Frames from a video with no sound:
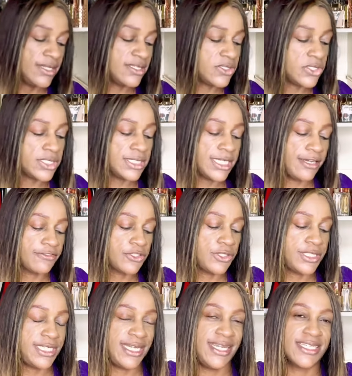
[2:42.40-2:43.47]
there's just enough
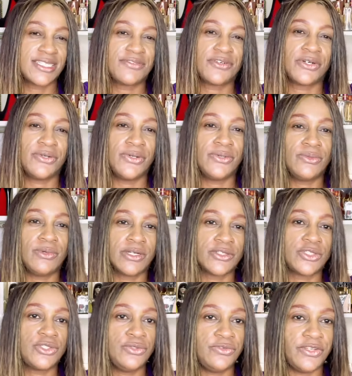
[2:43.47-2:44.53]
to test for 1
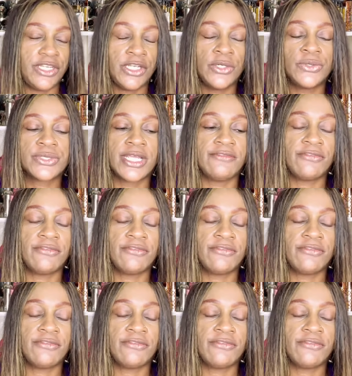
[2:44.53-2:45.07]
or 2 videos